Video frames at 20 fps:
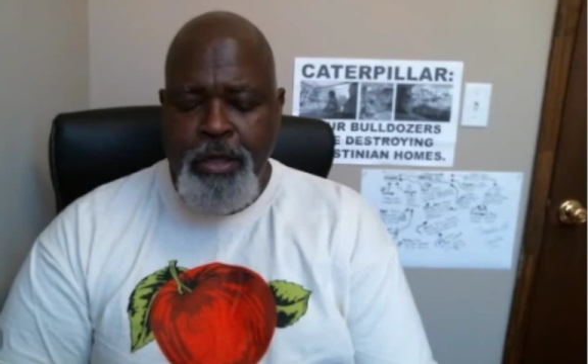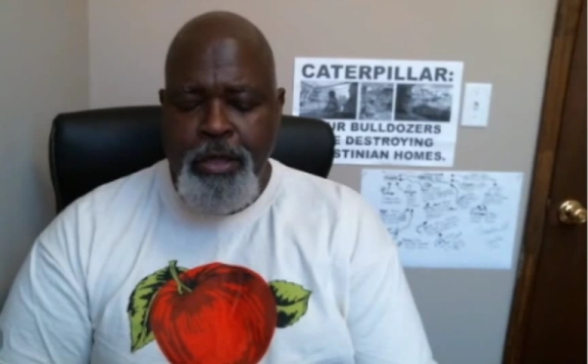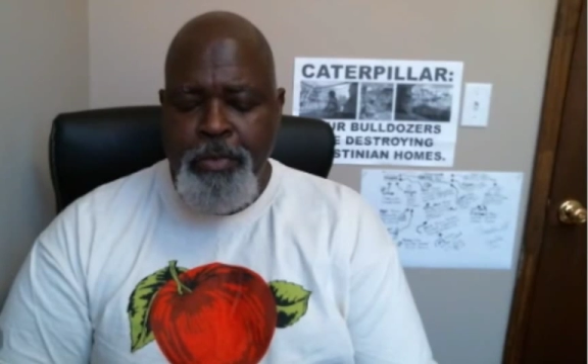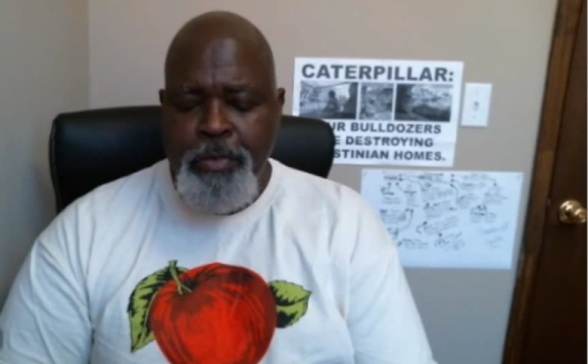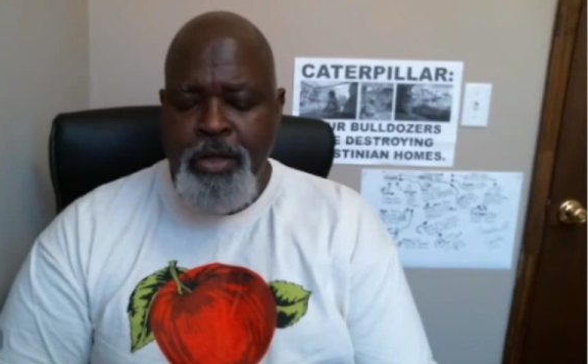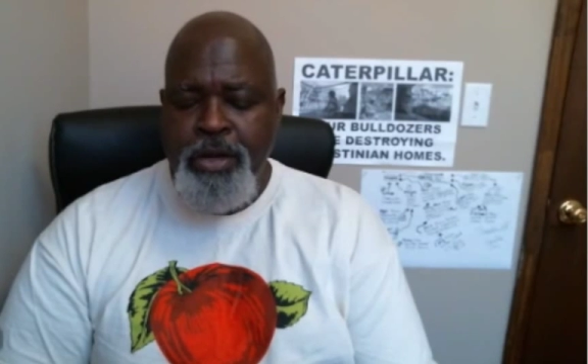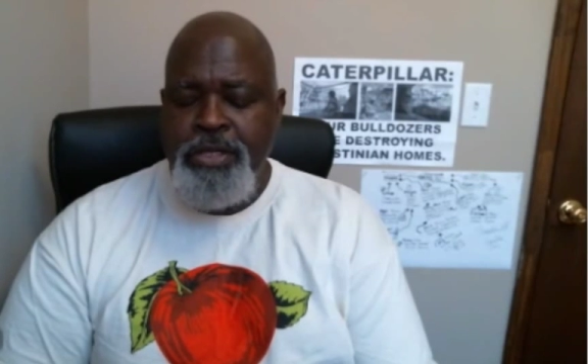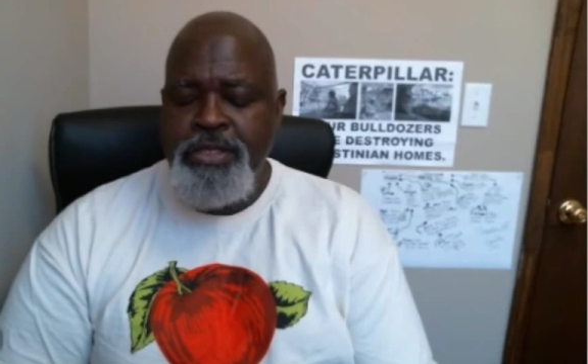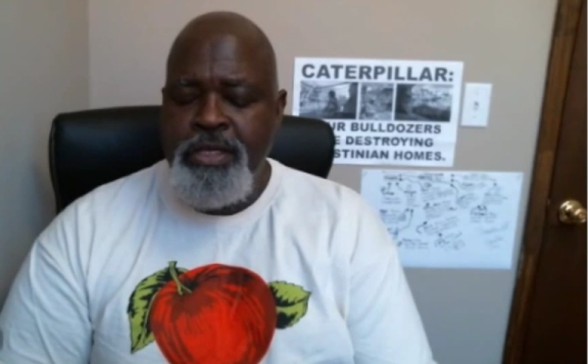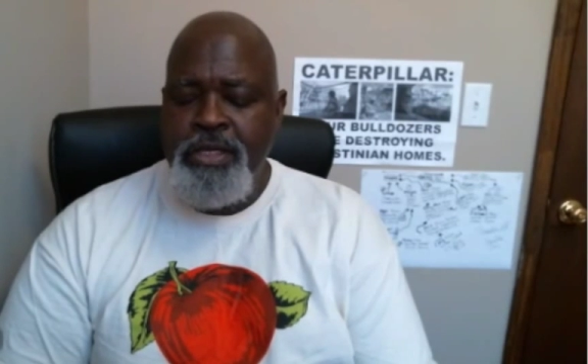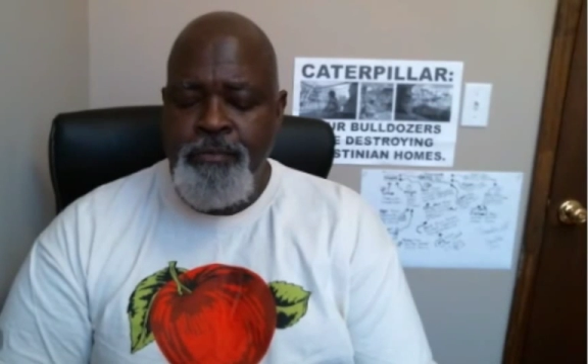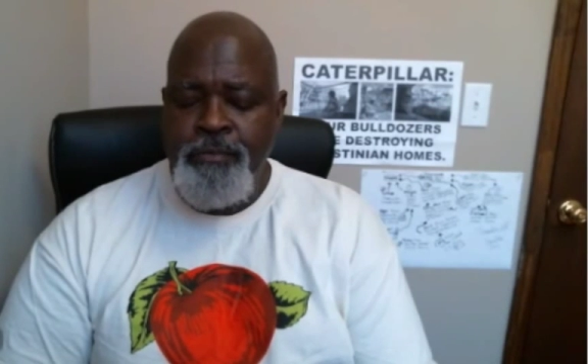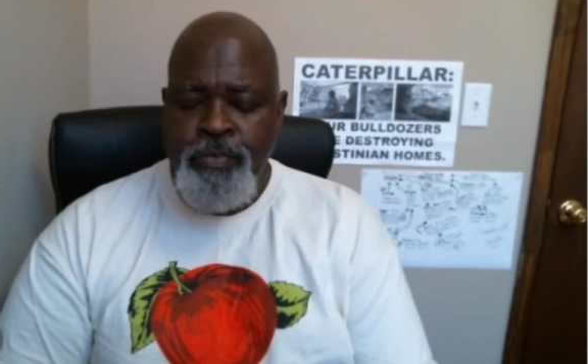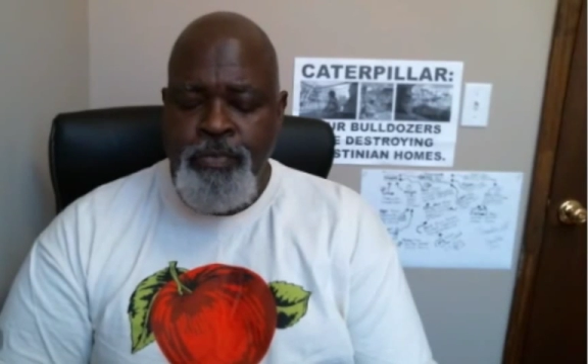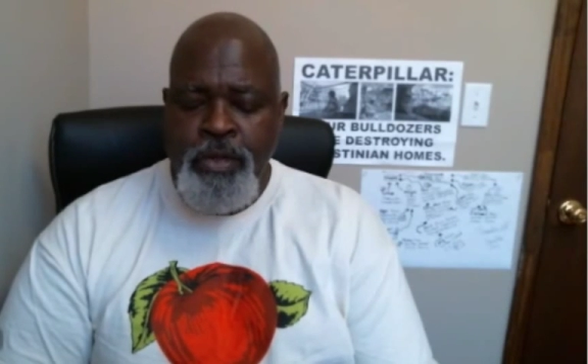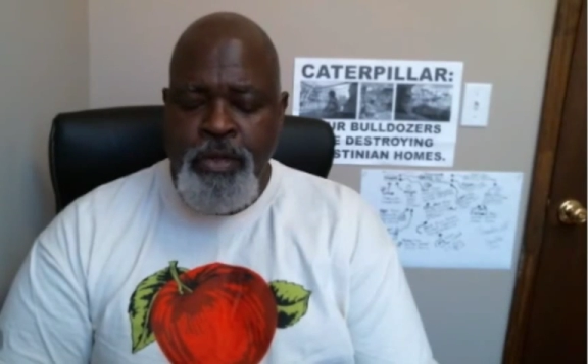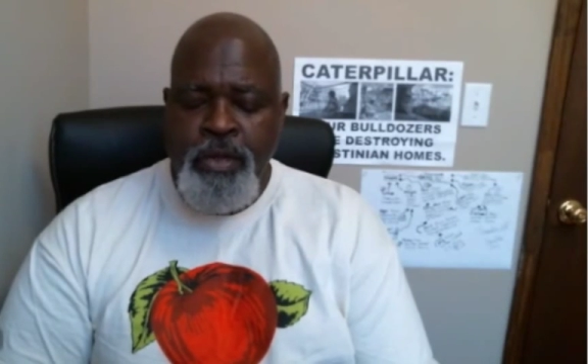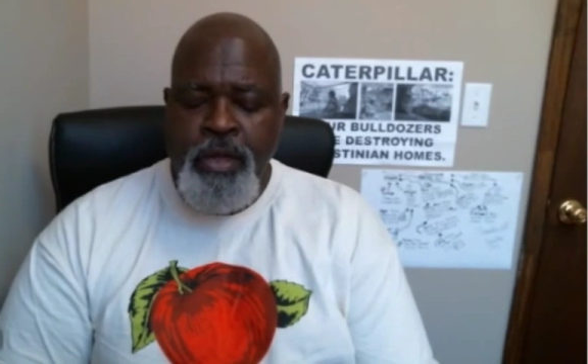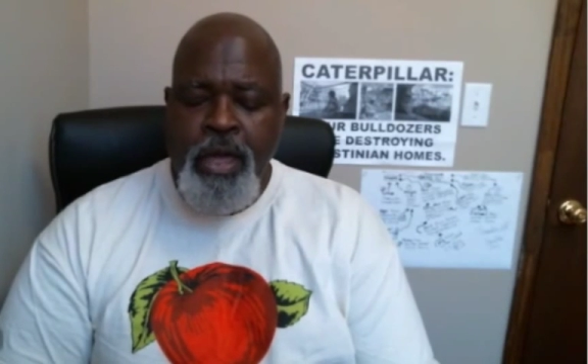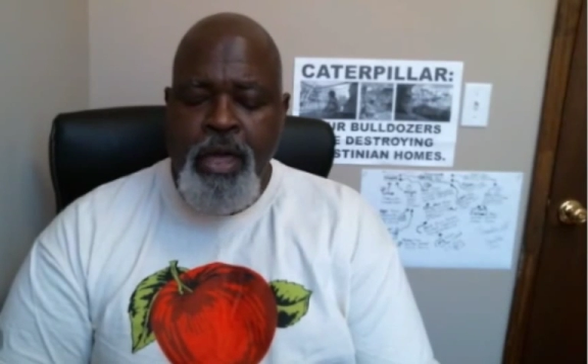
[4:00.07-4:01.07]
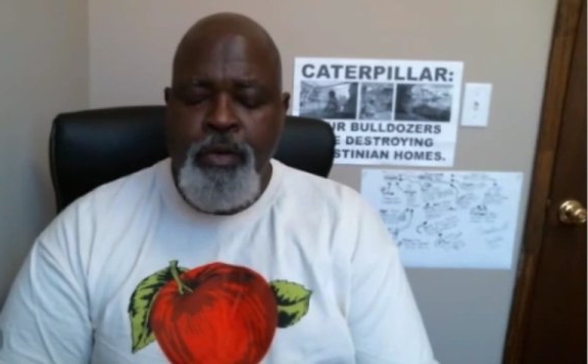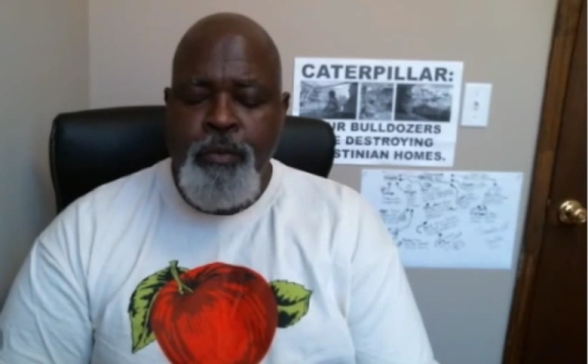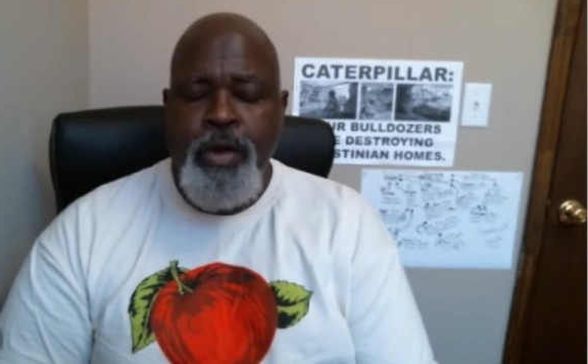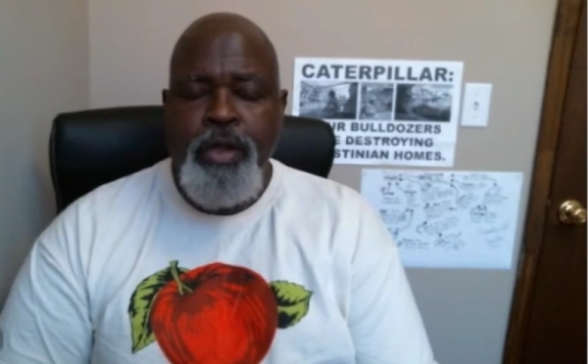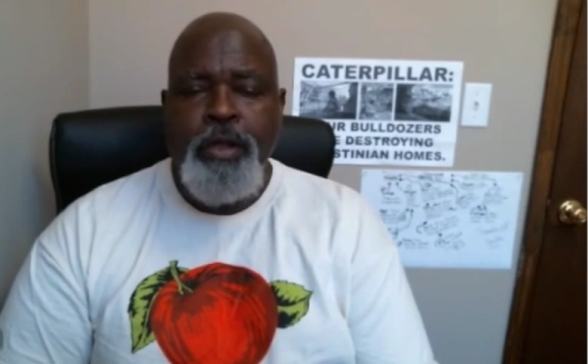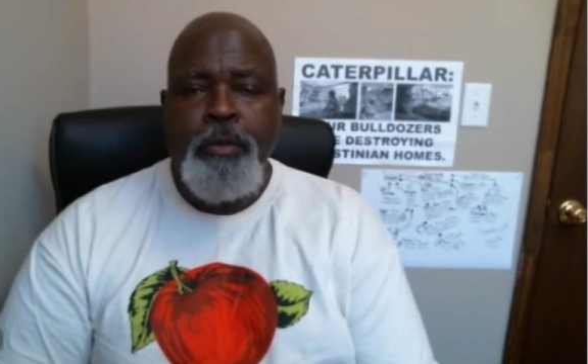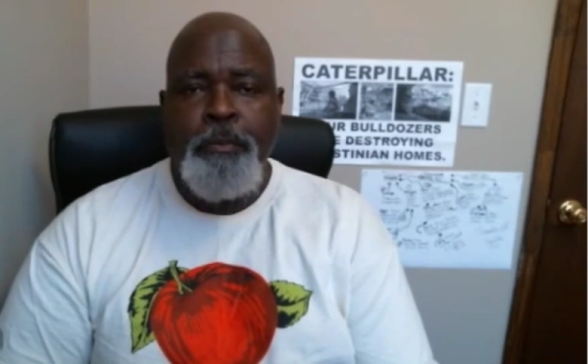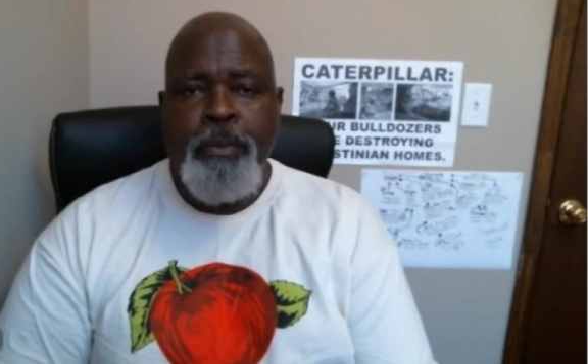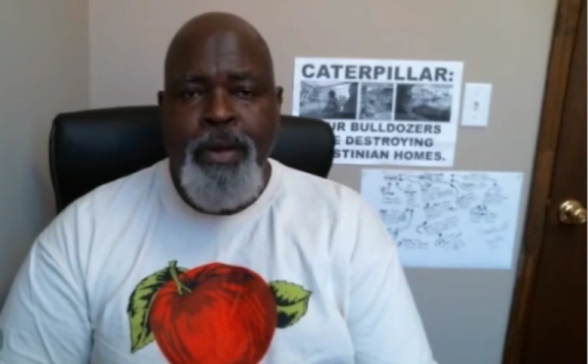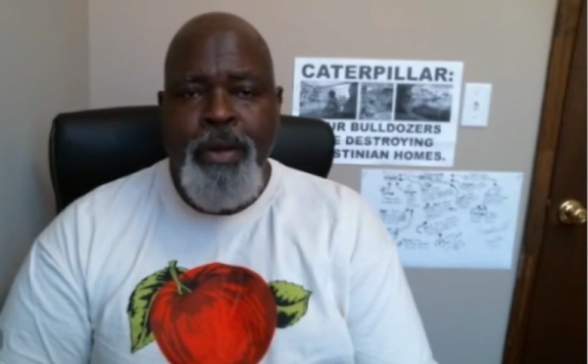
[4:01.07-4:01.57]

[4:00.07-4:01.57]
community, and where the